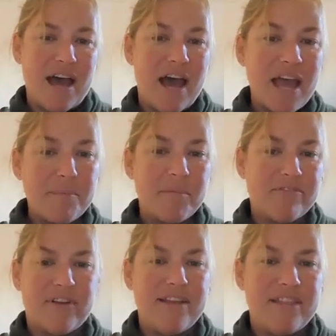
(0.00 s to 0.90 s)
I'm
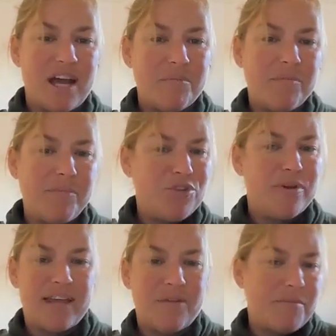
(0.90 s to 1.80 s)
afraid that I'm going to be
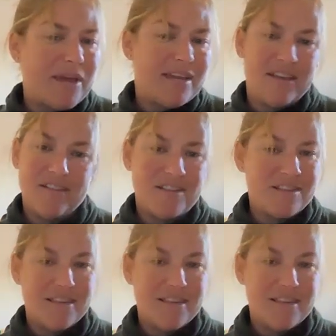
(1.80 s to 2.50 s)
doing that with my kids.